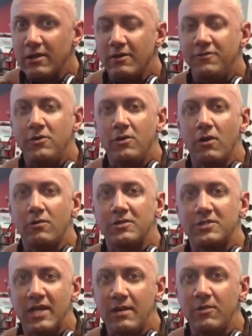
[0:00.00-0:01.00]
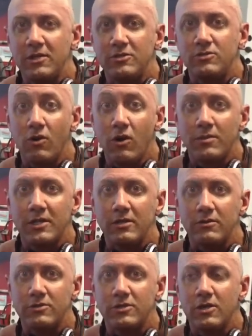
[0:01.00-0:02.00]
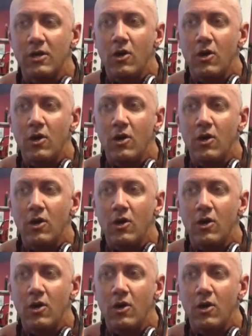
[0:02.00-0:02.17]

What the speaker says: If you go the same weight you normally use,